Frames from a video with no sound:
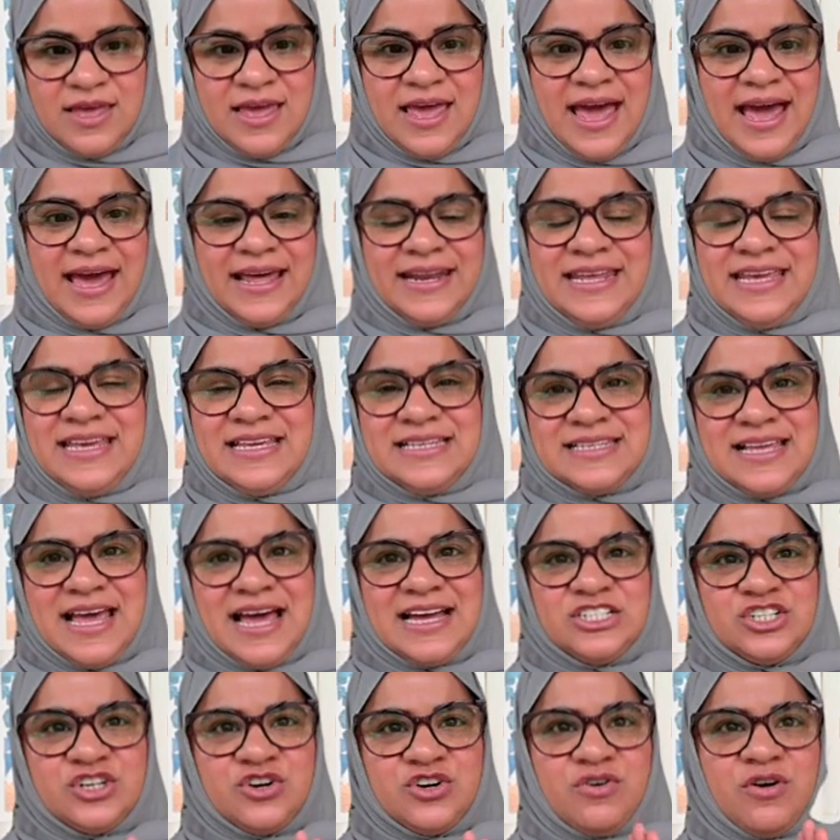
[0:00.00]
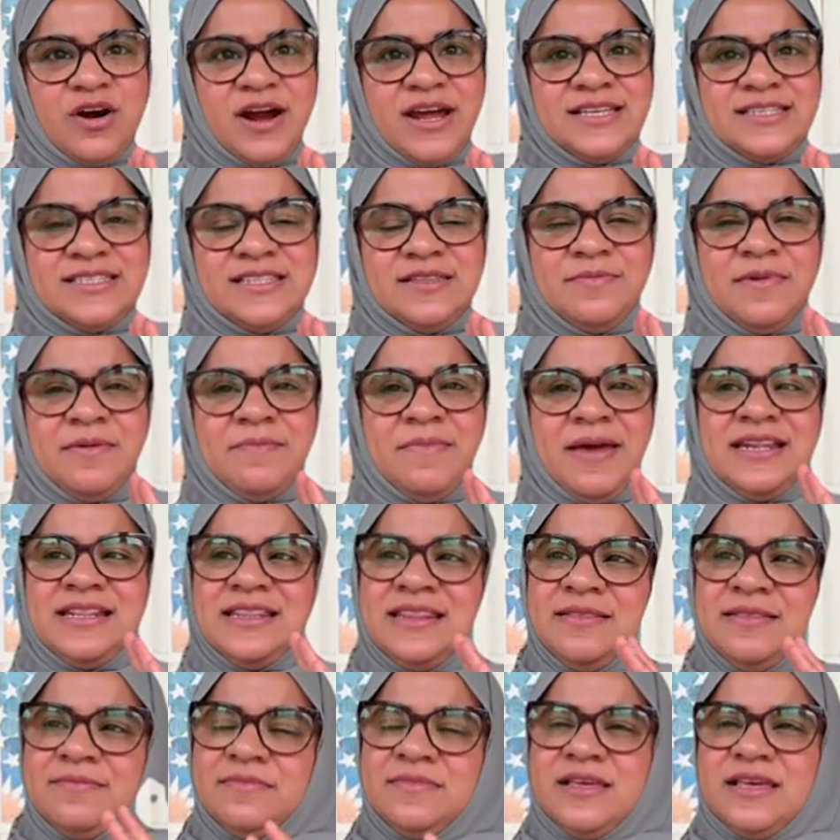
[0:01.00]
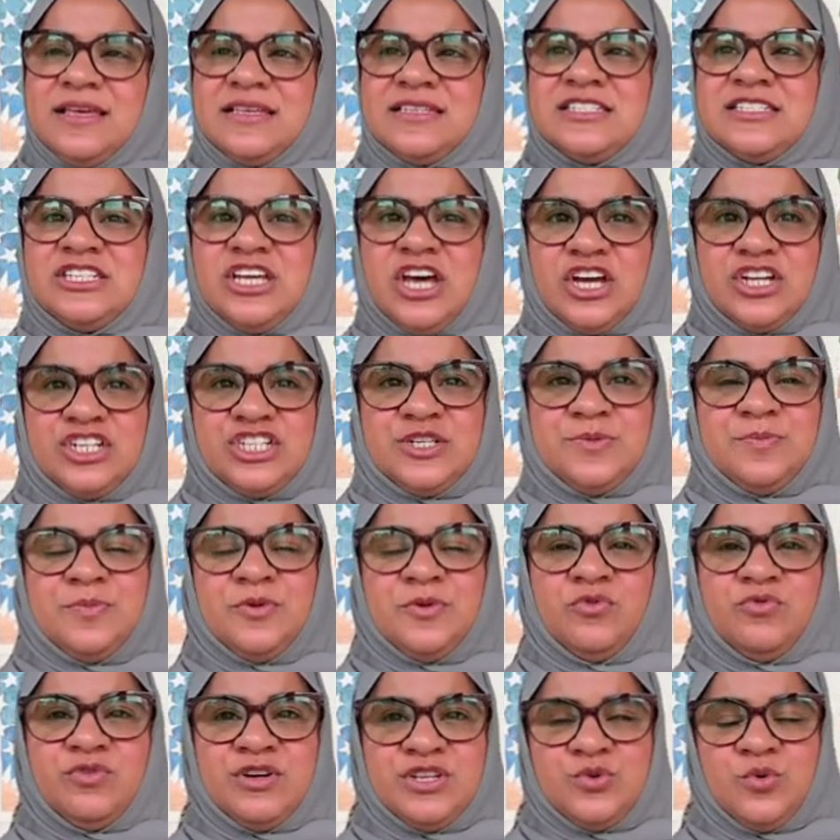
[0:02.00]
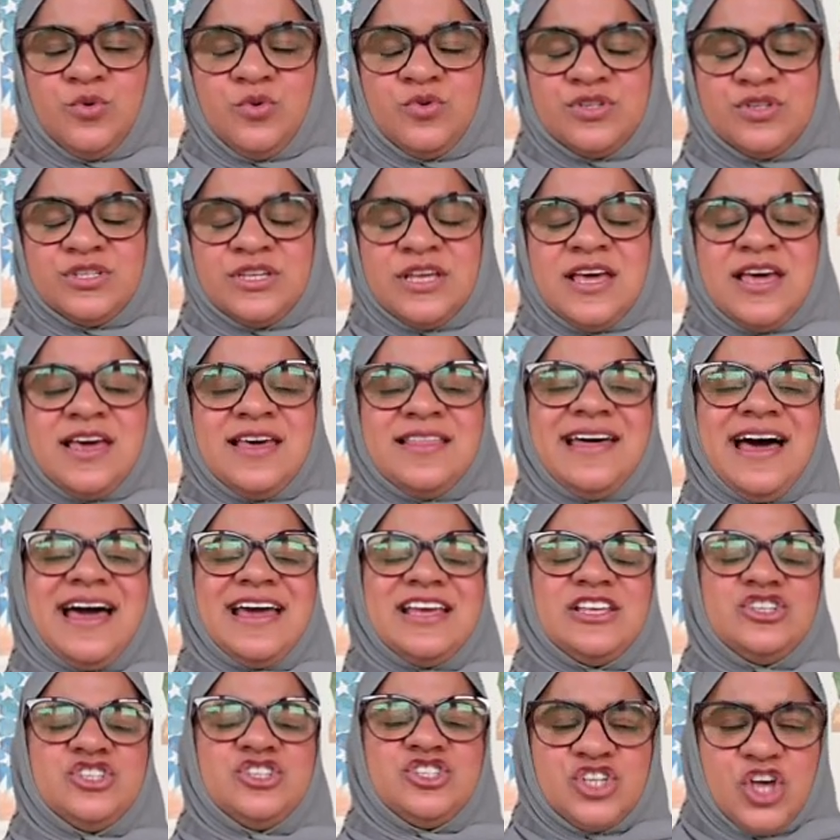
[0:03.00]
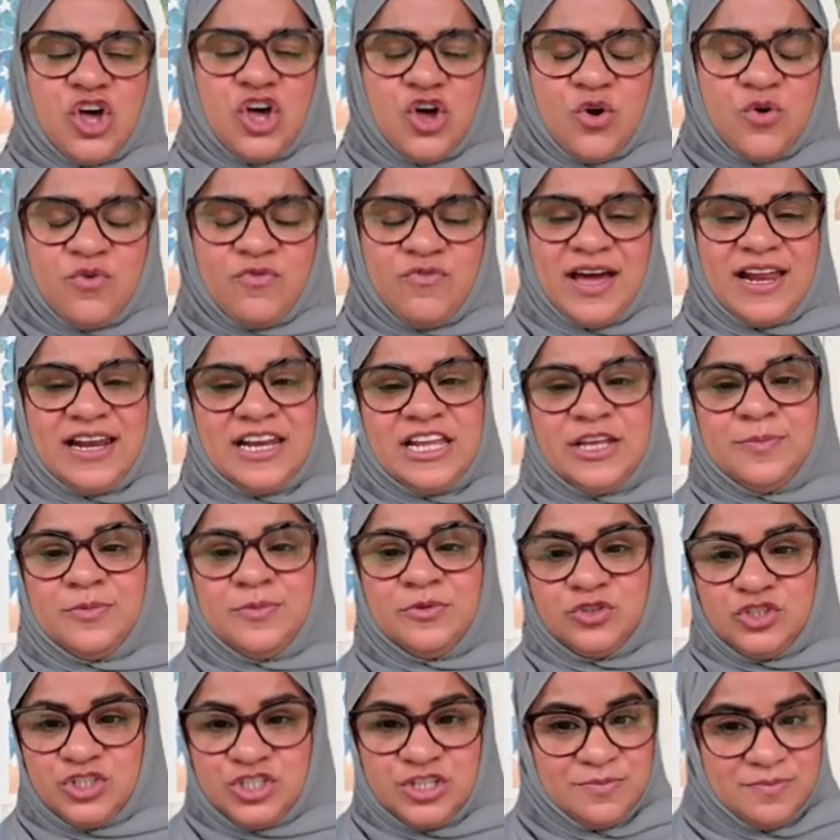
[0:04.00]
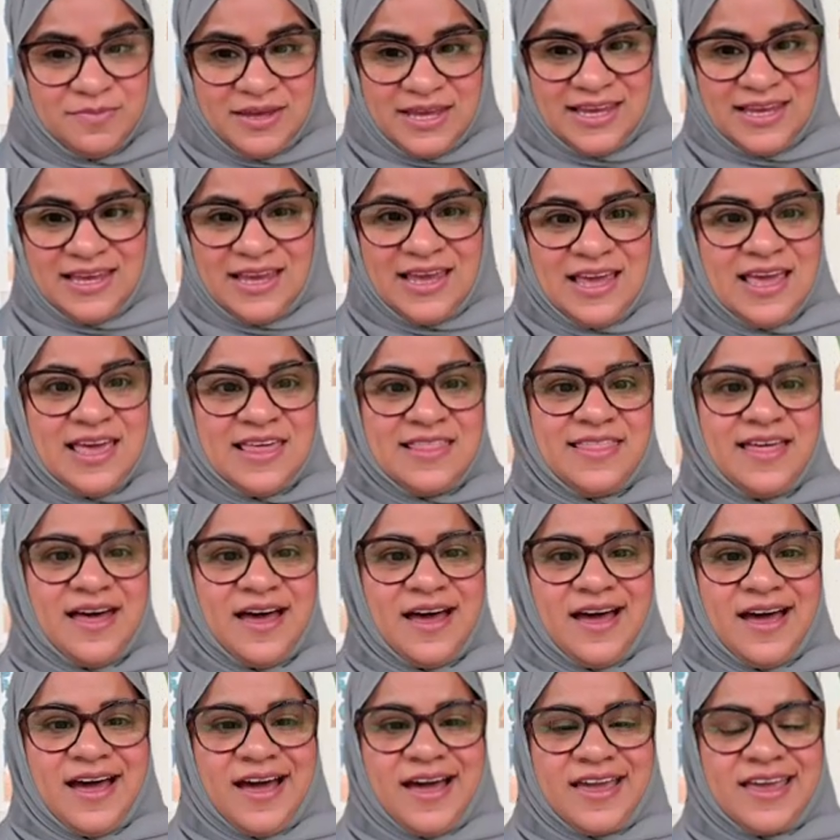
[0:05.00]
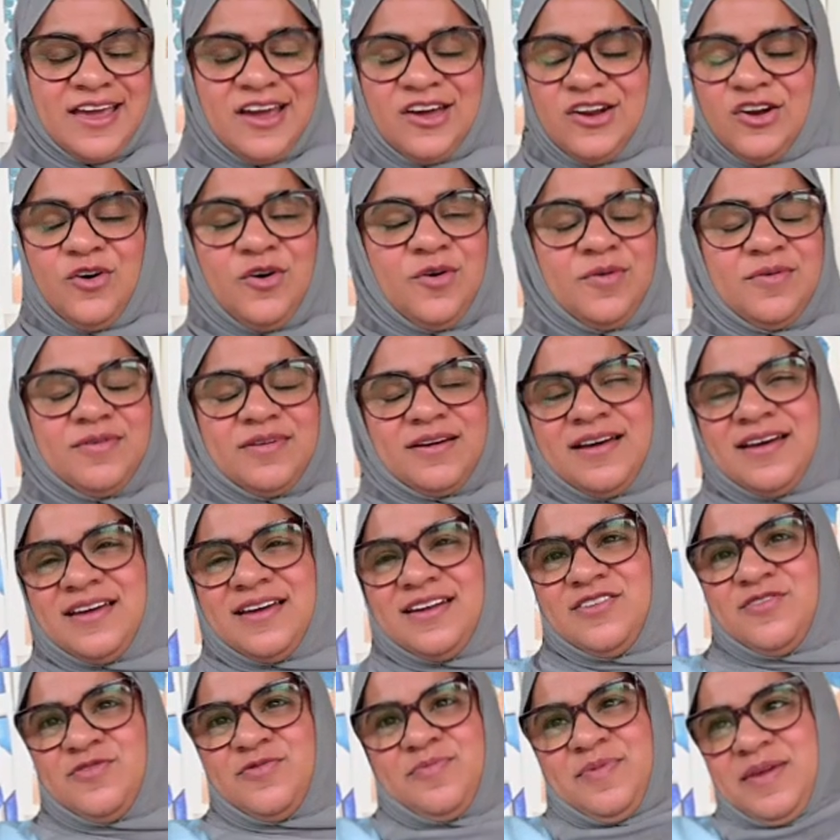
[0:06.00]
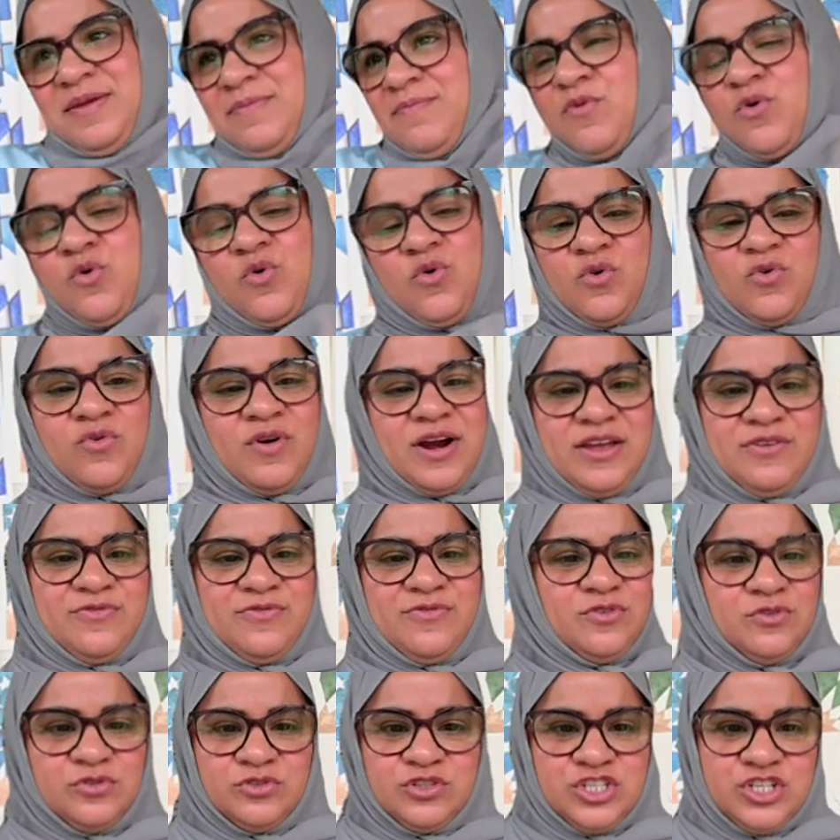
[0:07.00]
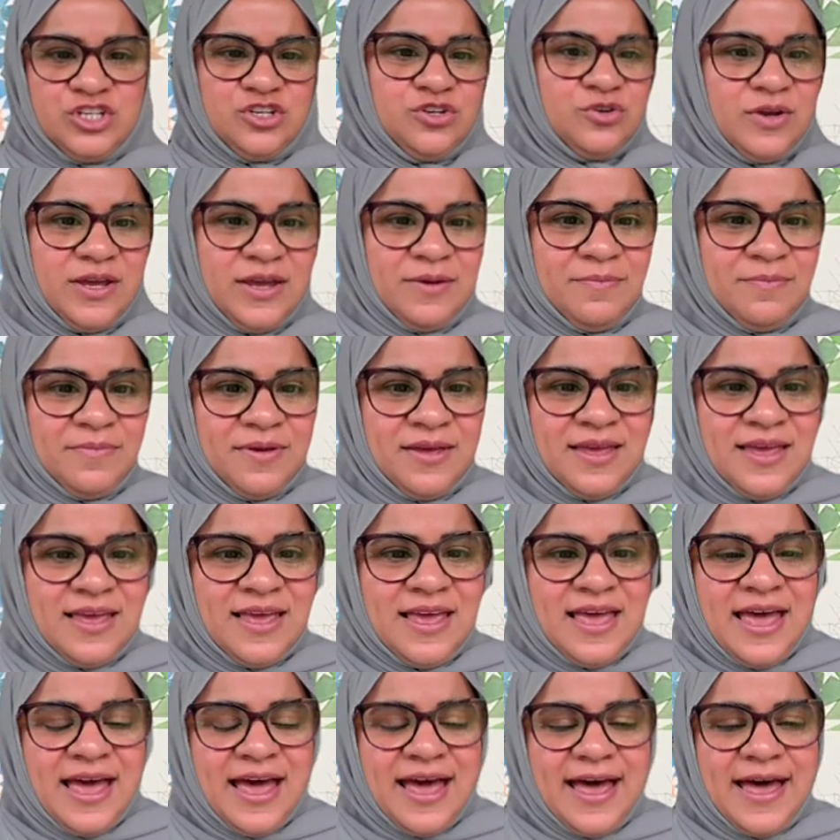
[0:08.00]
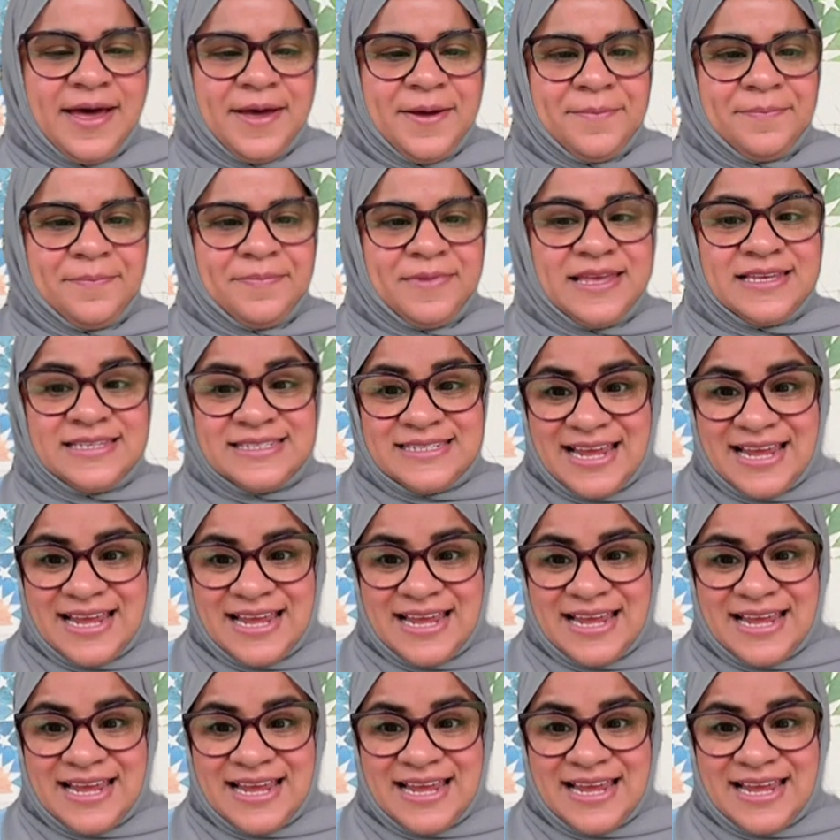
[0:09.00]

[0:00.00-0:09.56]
all of them, and he's categorized them and made them a searchable resource that is so valuable to me that I cannot kind of be more grateful to him.